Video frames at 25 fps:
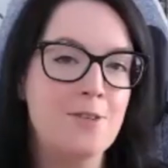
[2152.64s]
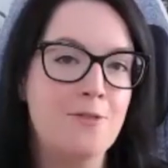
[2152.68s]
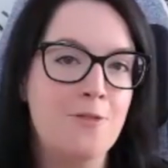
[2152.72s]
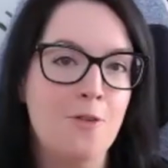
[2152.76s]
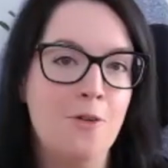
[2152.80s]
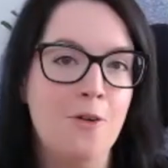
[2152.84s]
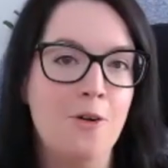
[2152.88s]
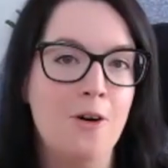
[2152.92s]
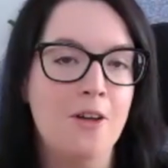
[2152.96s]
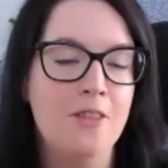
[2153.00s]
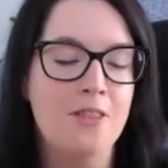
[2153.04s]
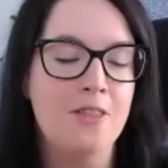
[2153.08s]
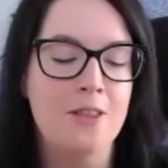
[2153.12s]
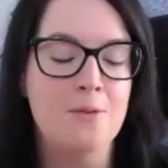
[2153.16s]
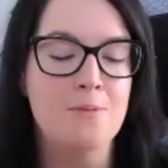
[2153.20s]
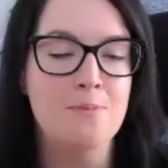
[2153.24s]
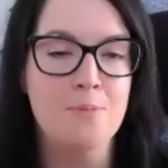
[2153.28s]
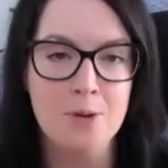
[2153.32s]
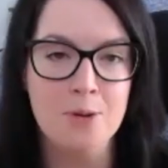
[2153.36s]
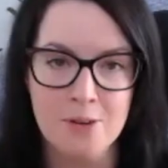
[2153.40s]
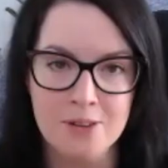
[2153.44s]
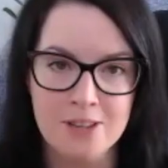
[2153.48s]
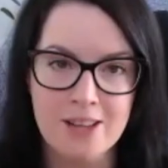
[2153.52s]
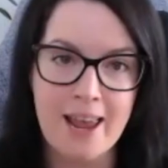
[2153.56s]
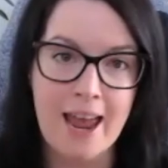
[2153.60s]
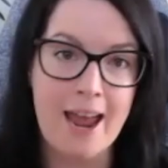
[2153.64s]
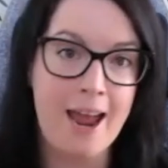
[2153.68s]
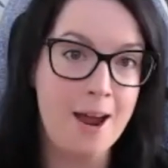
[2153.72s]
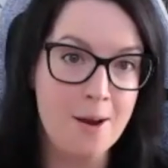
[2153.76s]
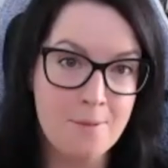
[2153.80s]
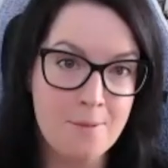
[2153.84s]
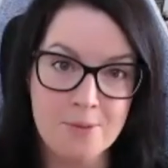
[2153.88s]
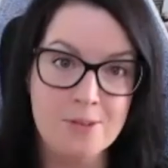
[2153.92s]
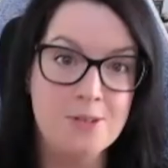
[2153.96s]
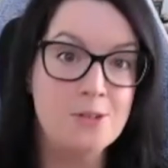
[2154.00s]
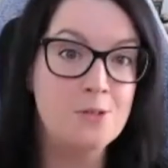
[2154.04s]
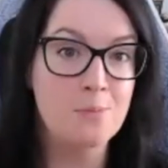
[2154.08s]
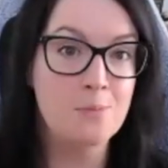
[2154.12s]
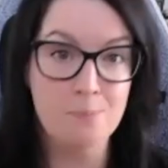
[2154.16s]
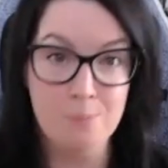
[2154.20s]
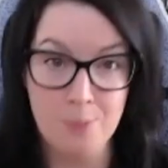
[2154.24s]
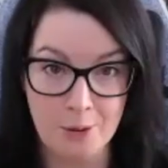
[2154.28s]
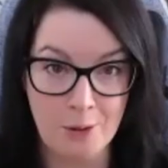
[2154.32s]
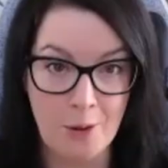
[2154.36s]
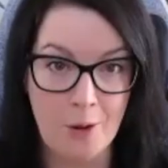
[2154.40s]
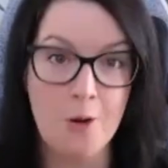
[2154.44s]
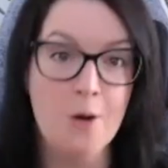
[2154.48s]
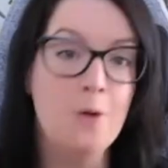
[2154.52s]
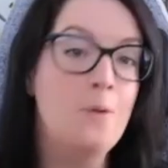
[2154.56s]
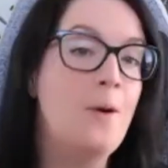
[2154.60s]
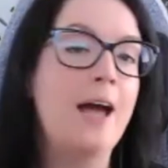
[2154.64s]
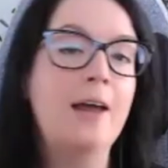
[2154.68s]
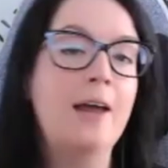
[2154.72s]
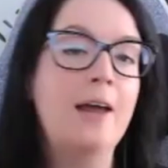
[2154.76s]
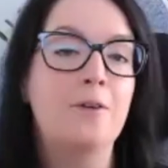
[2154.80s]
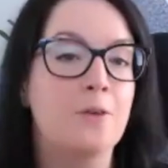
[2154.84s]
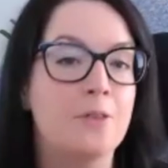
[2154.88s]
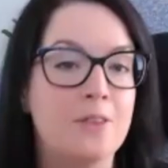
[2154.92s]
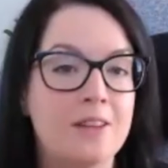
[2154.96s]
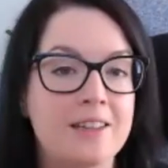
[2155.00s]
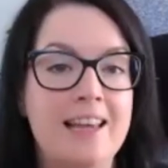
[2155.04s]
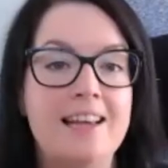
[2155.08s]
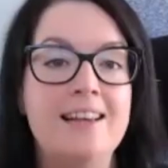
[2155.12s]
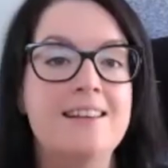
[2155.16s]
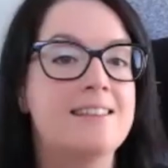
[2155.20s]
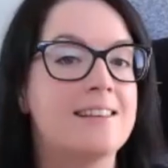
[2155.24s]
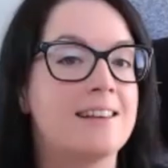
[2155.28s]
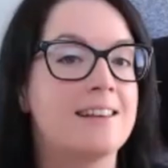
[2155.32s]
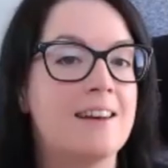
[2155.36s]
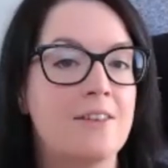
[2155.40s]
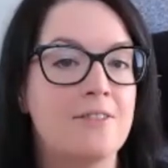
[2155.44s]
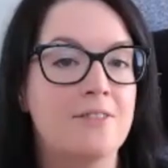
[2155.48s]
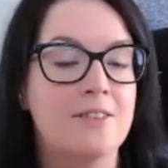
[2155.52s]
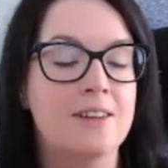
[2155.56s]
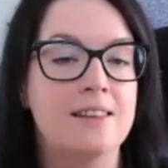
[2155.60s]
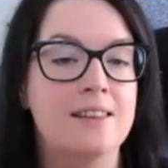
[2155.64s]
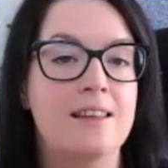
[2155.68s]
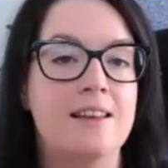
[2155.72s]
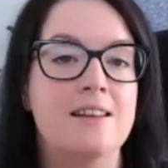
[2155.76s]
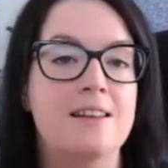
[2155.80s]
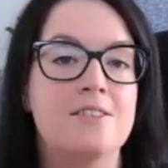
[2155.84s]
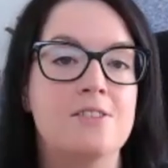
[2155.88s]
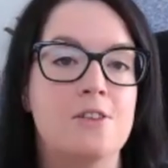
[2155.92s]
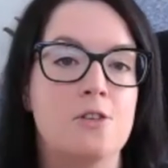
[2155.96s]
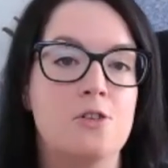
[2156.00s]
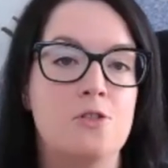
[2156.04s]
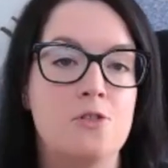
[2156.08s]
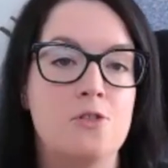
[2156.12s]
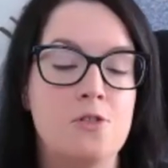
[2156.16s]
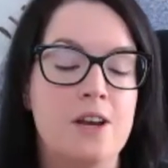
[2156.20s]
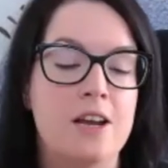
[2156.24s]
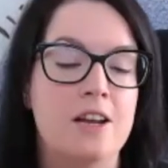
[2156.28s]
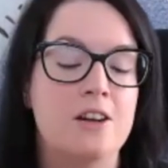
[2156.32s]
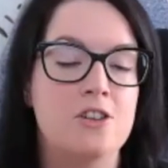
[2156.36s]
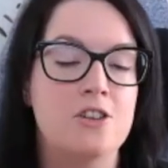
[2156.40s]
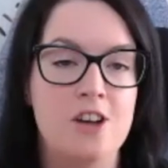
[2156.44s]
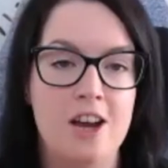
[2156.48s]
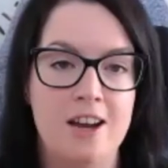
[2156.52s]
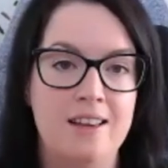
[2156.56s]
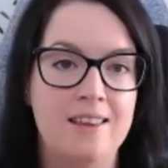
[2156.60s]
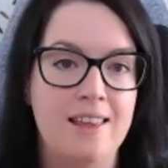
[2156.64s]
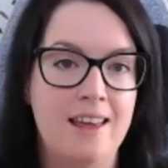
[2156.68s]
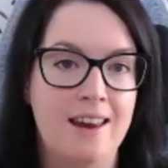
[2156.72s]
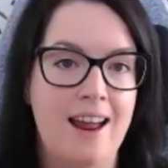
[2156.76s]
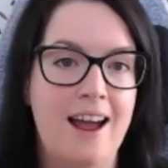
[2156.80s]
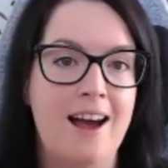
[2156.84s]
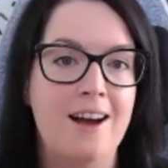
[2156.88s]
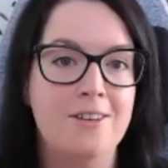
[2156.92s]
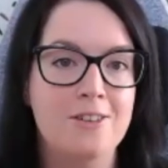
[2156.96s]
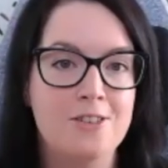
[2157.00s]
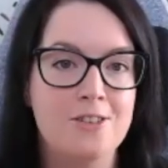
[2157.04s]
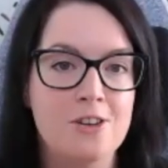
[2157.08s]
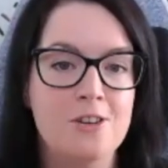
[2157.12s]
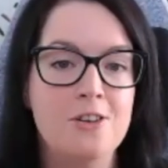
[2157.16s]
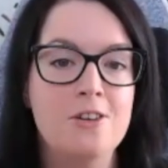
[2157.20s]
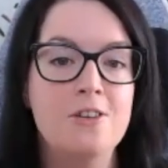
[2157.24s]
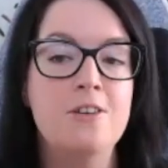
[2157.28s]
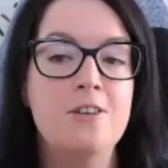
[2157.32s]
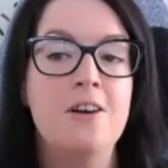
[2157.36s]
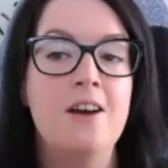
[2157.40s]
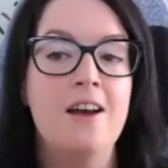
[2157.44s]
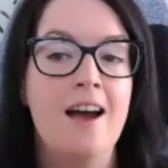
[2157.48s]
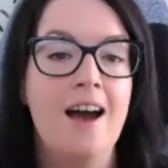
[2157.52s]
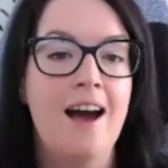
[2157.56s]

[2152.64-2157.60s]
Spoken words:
for the boot camp below and all the dates and everything so you can check that out too.